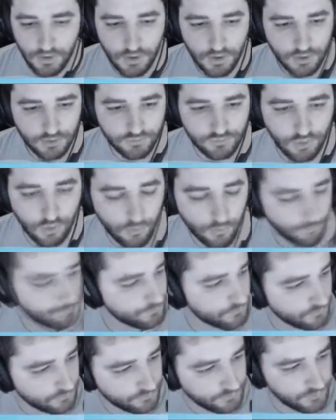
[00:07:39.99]
So
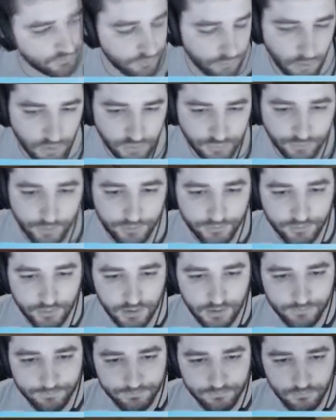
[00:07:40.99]
this crossfire is going to
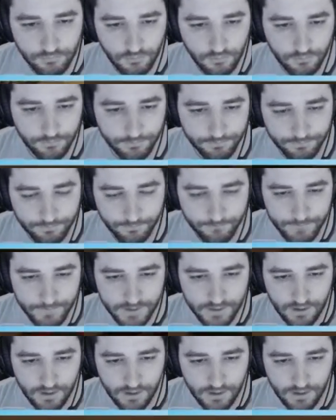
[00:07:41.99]
be